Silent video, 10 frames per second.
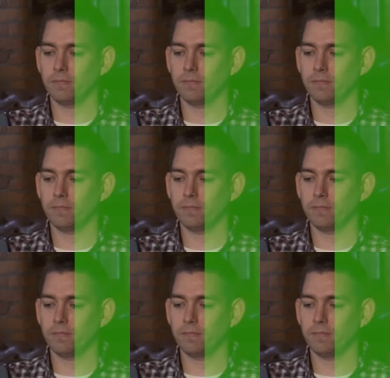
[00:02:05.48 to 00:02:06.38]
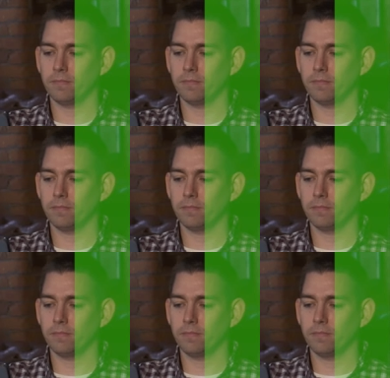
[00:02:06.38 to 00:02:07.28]

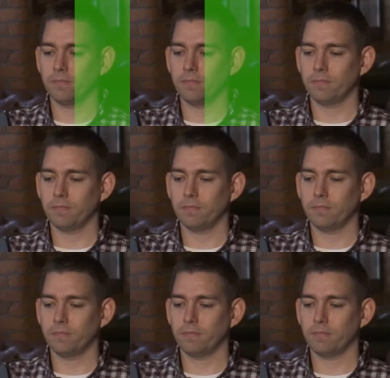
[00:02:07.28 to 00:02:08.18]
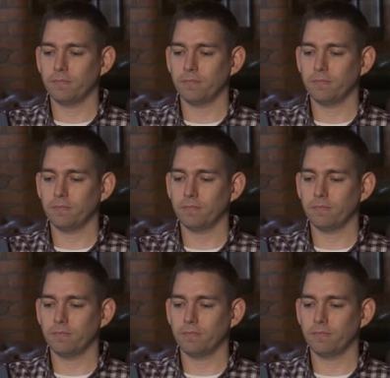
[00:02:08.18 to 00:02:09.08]

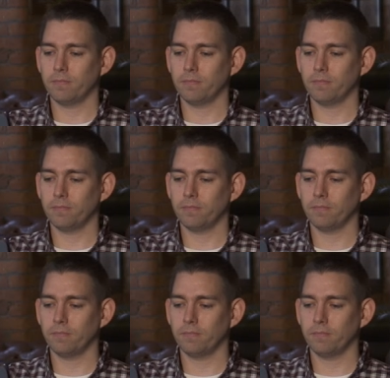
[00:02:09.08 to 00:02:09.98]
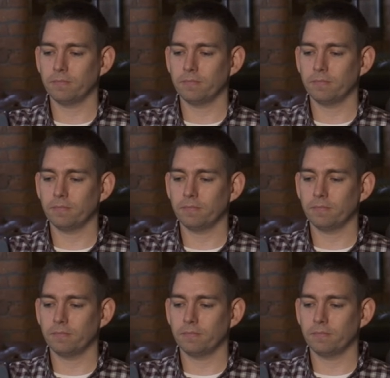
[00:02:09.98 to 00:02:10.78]
(no one is talking)